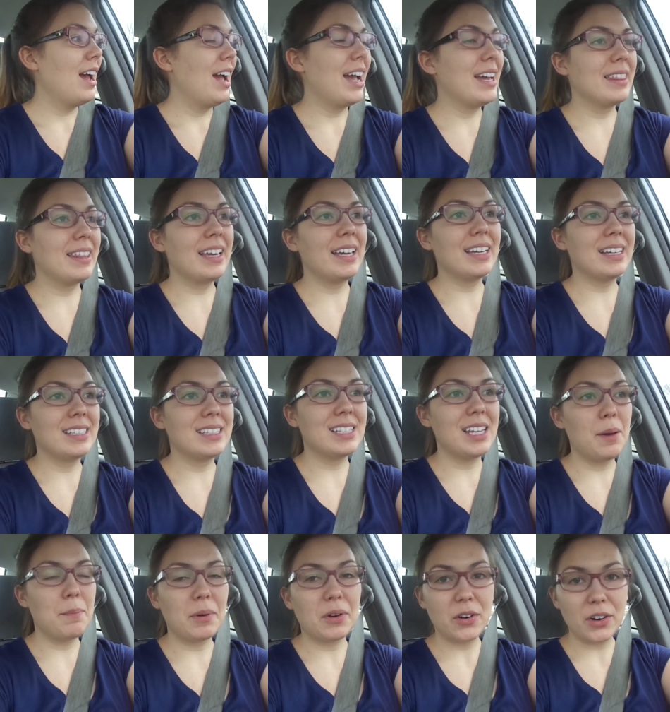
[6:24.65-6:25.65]
I think it's
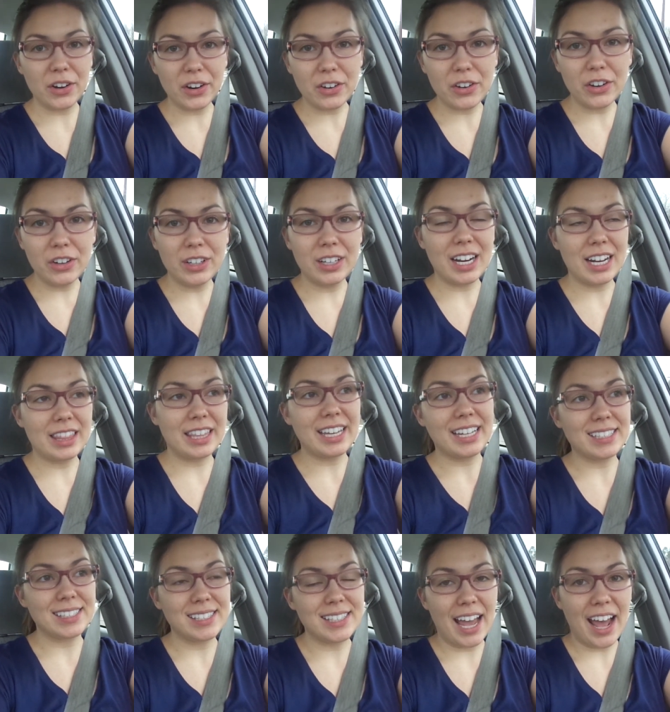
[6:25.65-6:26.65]
hypocritical, and I
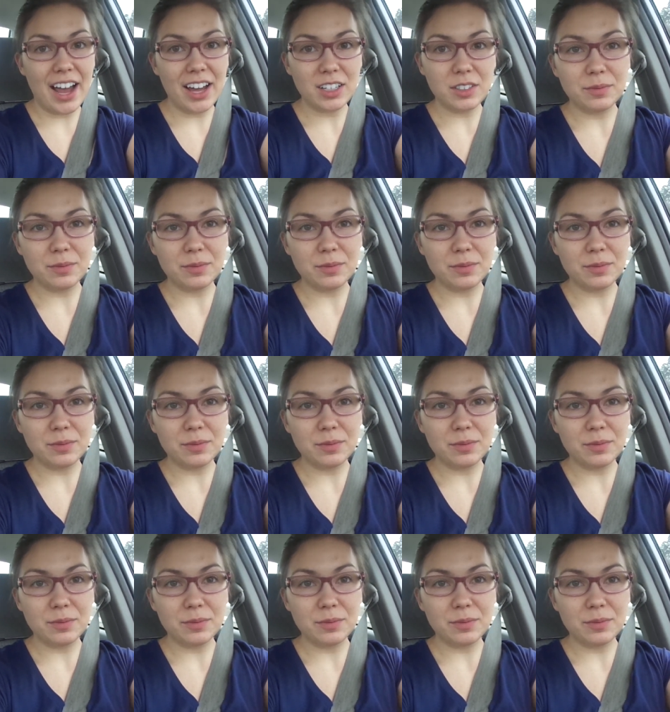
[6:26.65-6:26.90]
think it's sad.